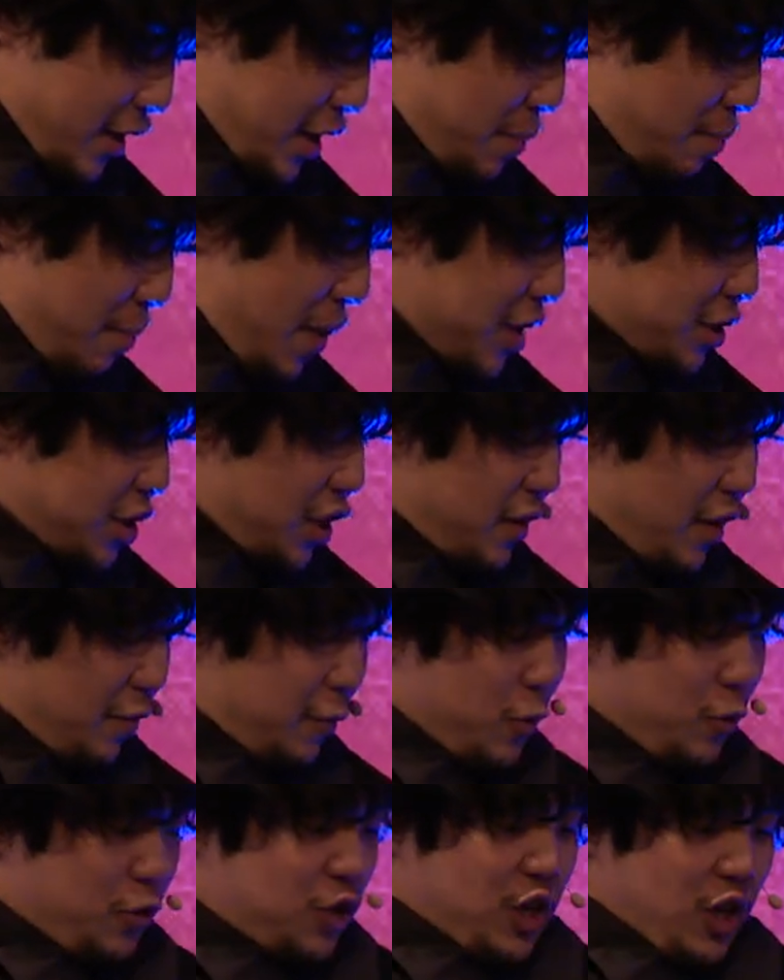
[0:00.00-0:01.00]
Imagine the
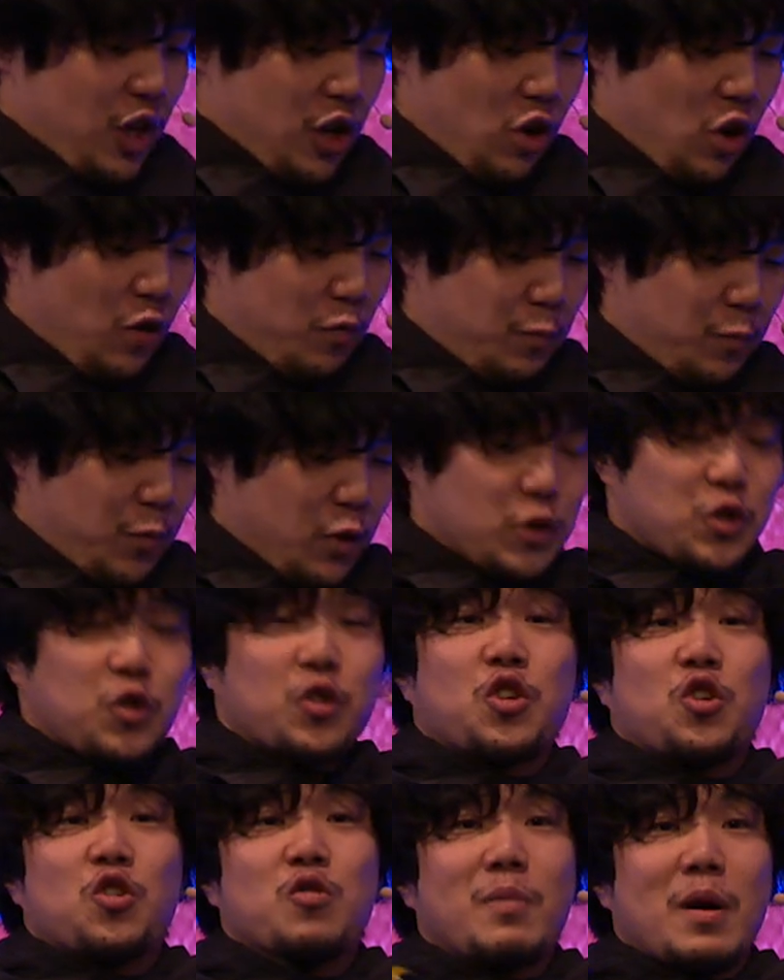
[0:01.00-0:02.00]
future of
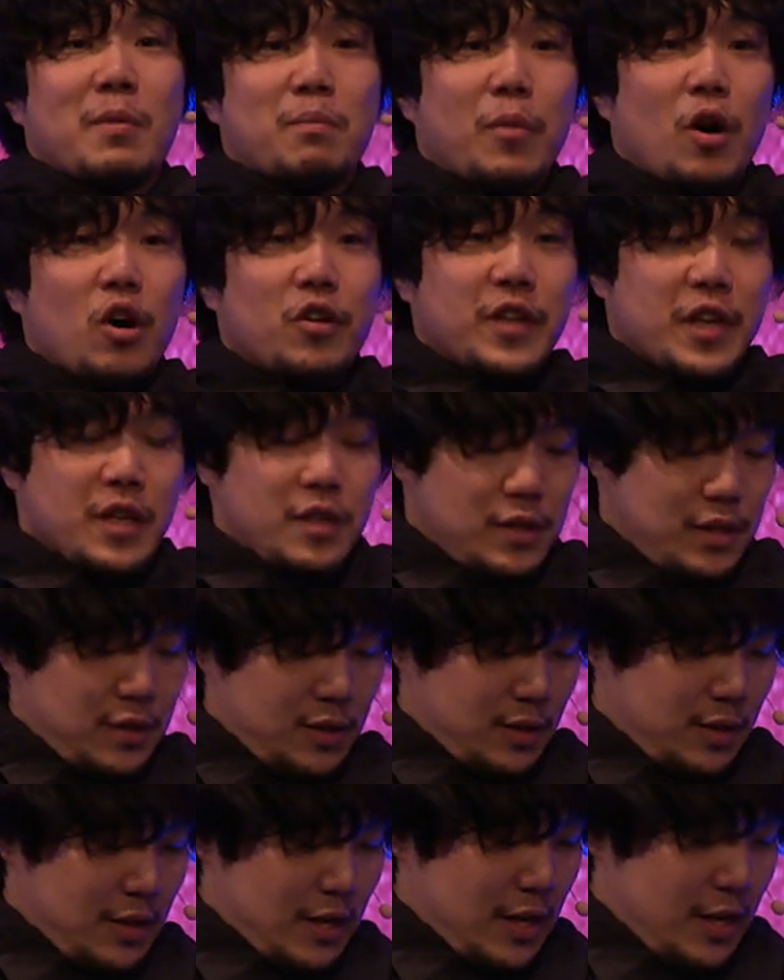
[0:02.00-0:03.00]
post-human
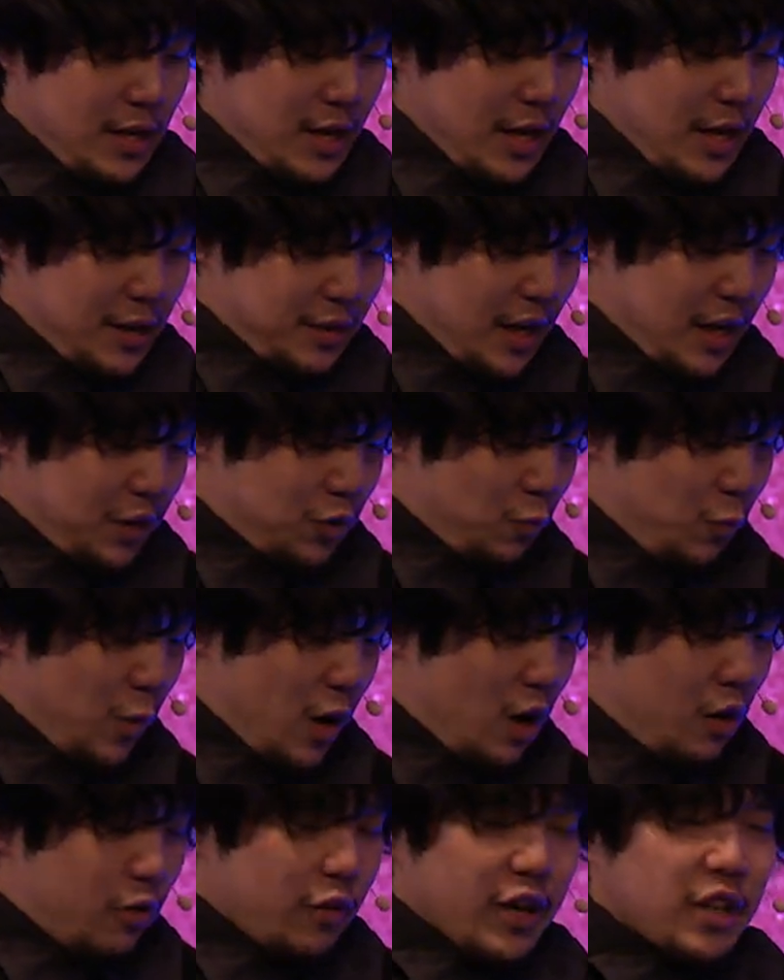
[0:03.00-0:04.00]
bodies that
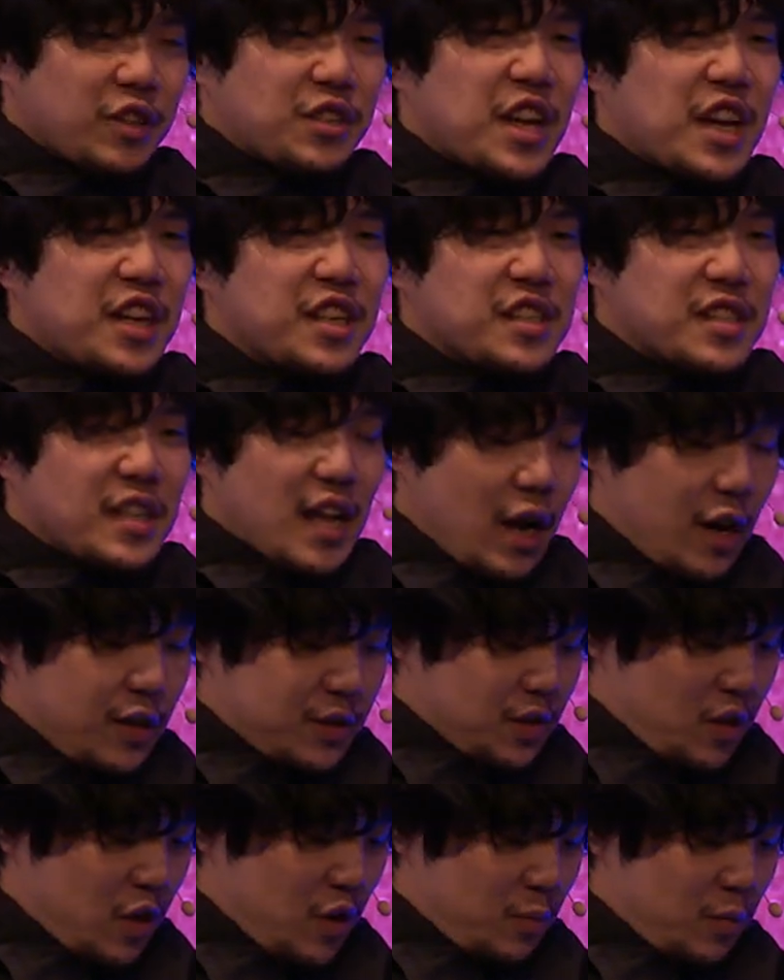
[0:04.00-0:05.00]
wearing
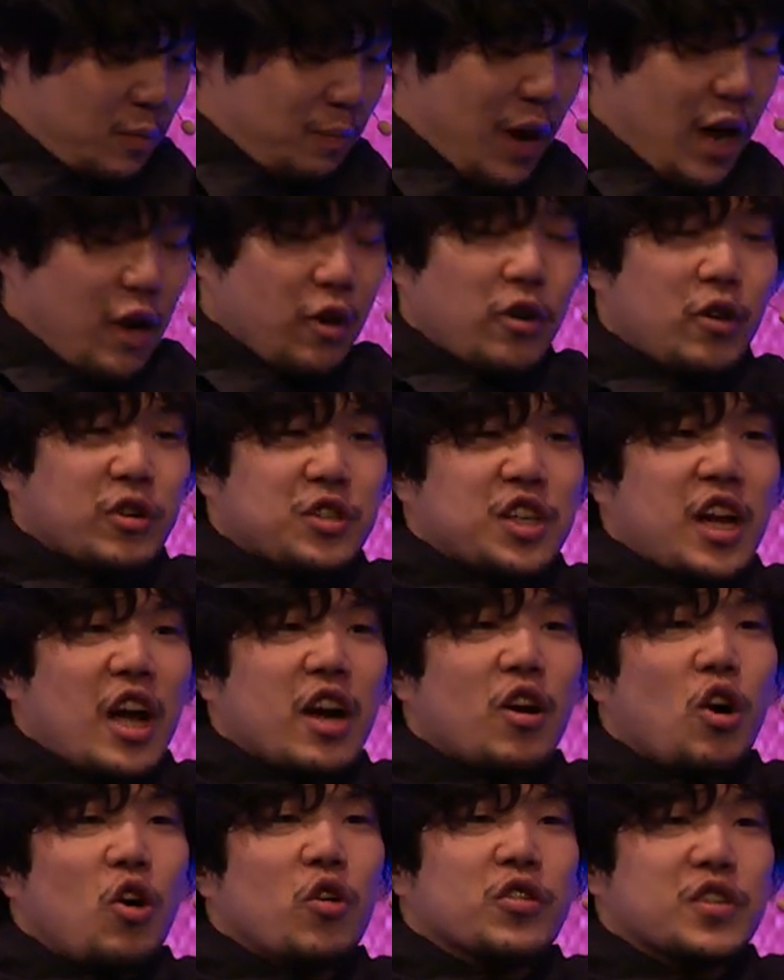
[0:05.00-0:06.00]
textiles of
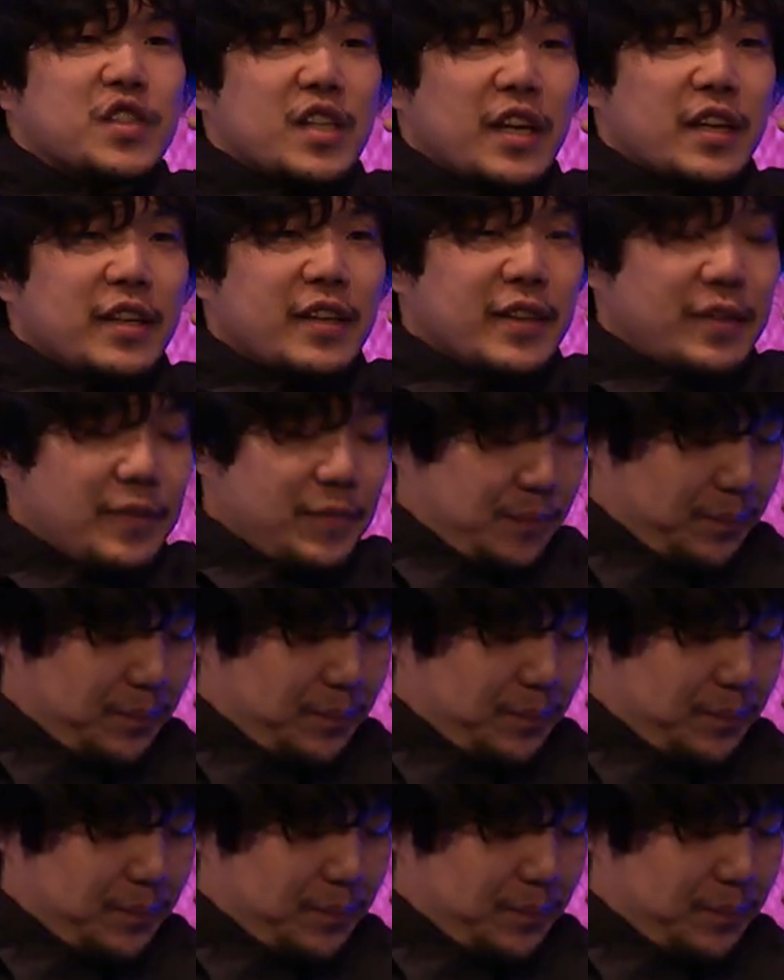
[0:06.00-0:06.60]
biological origin.